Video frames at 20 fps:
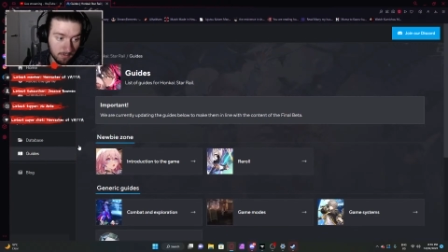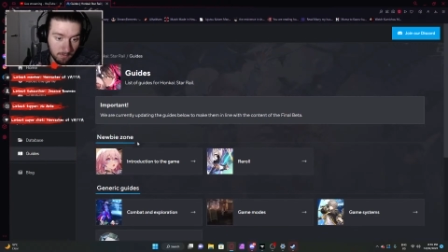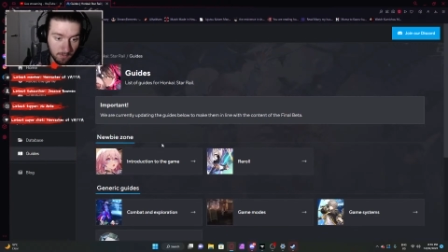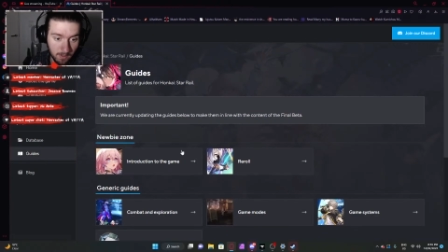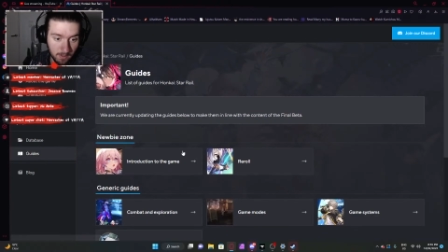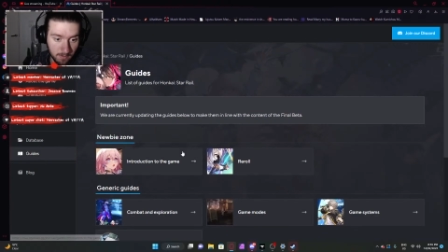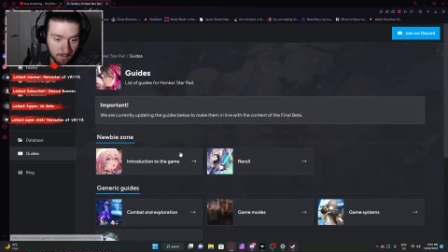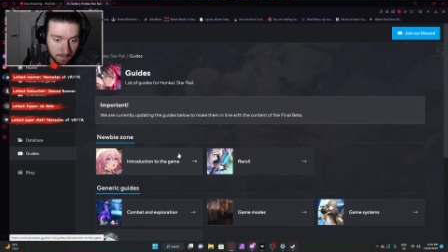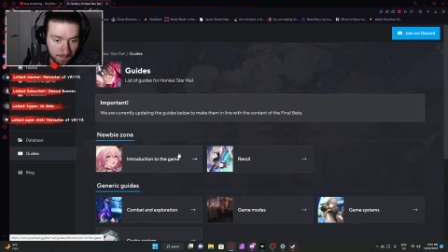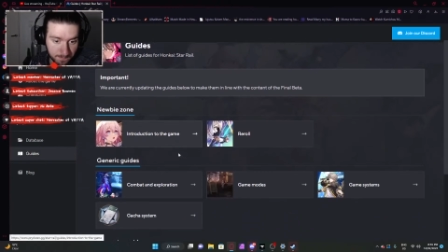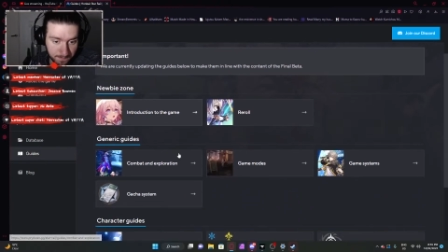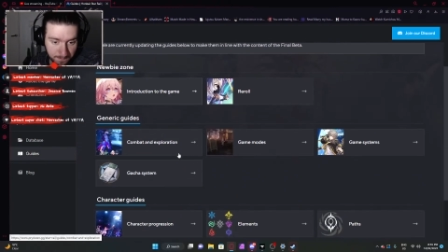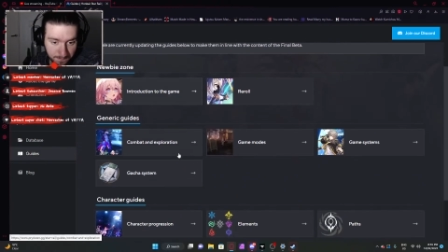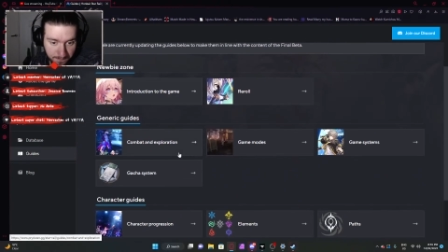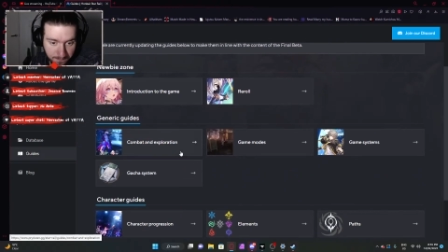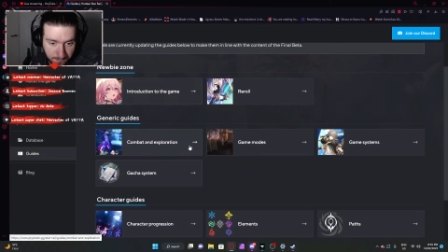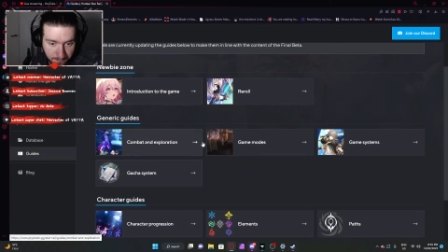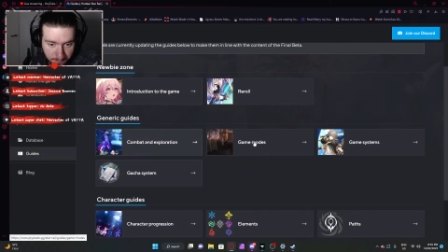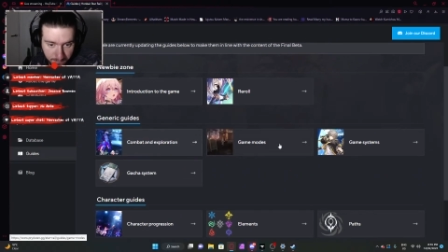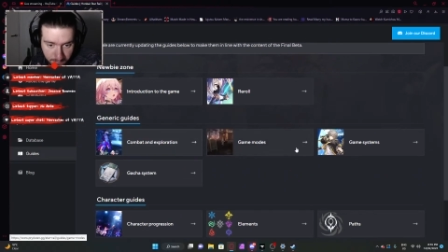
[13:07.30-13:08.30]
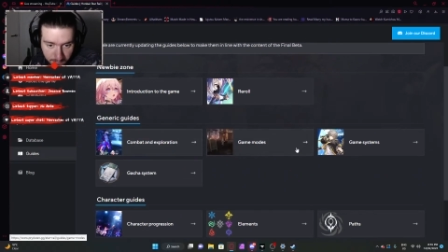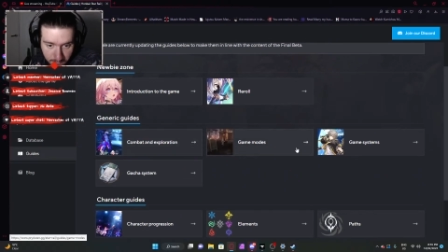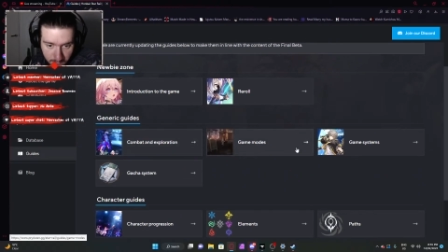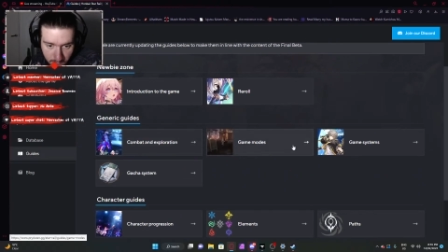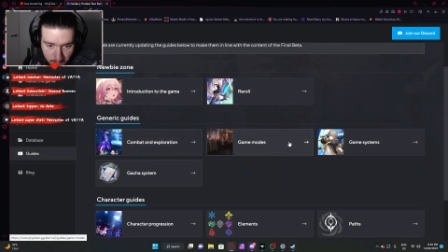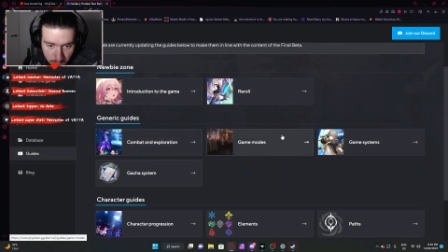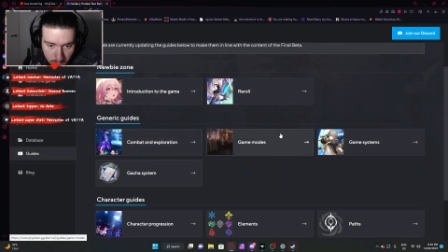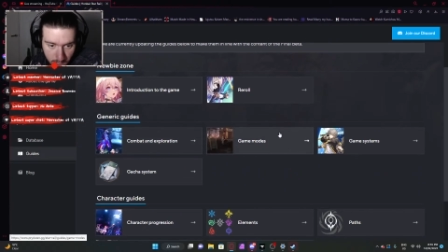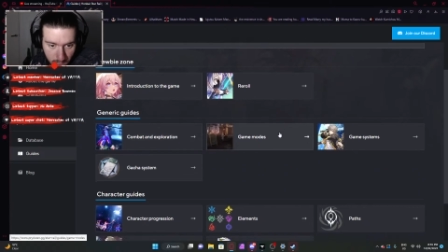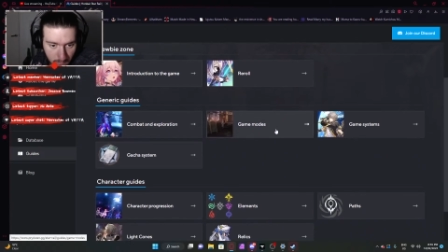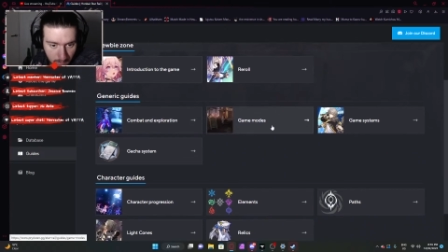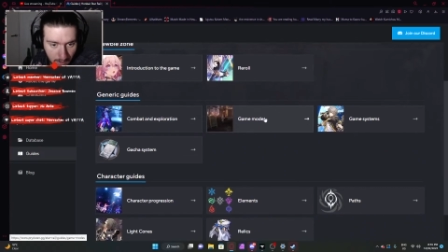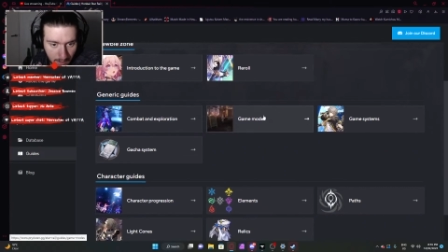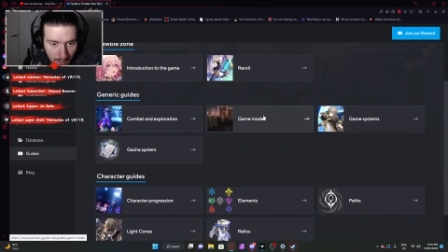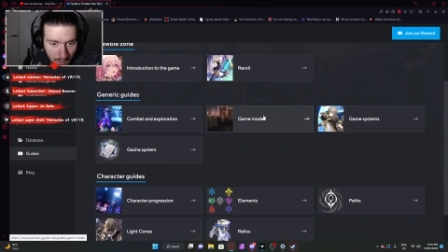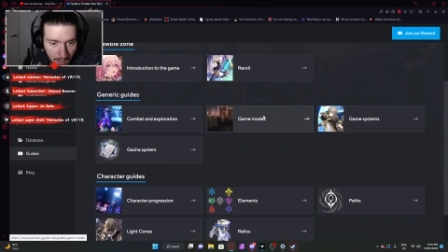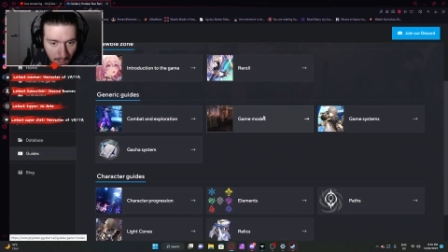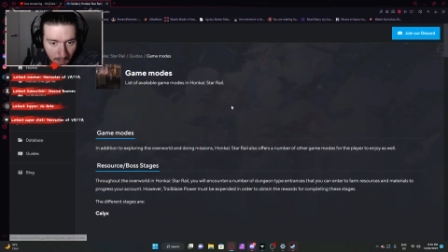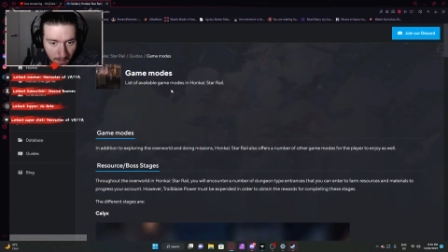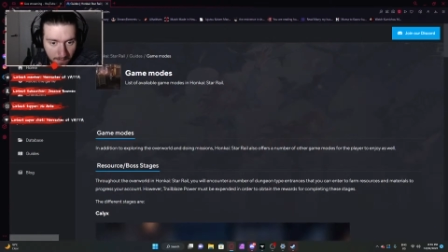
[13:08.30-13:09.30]
Why not?
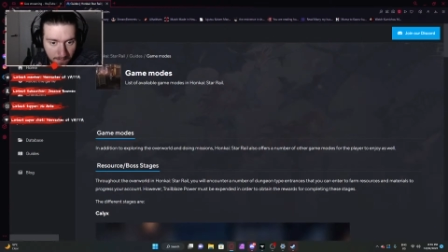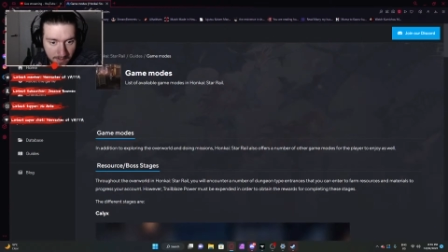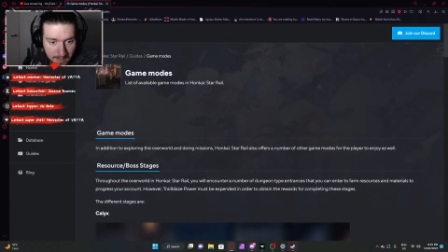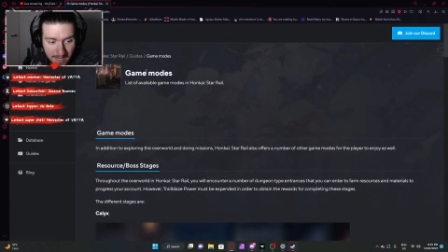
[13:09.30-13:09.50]
Um,